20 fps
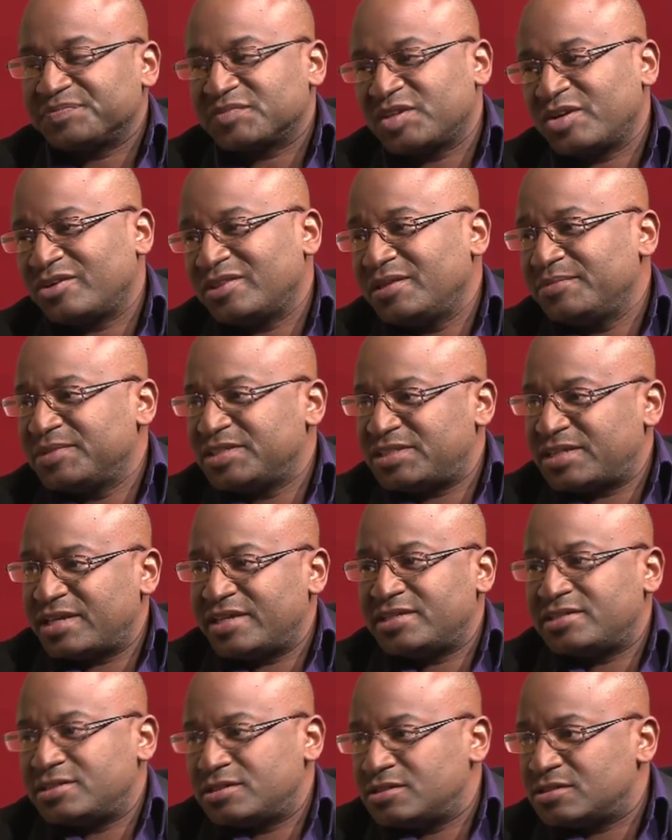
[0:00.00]
there are
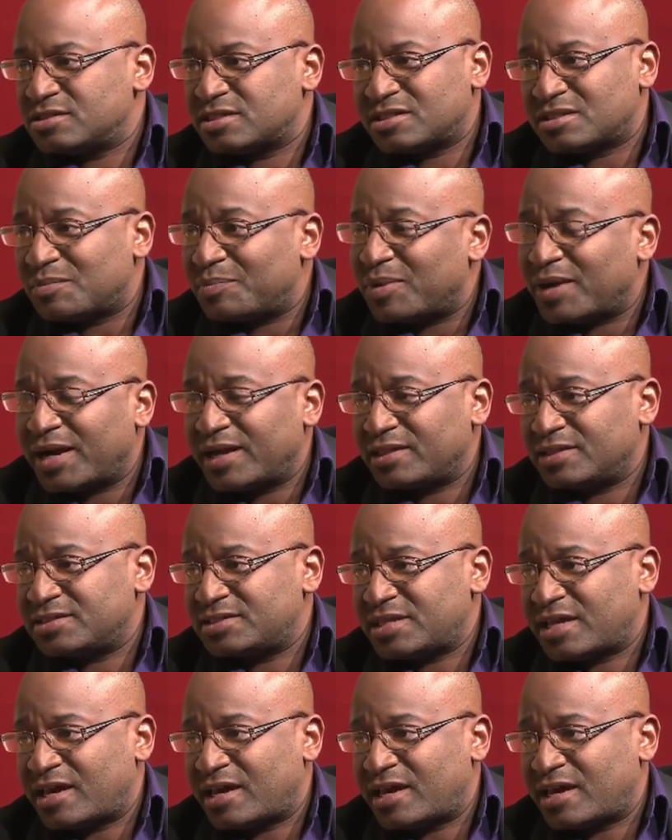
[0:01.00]
limitations that the pilots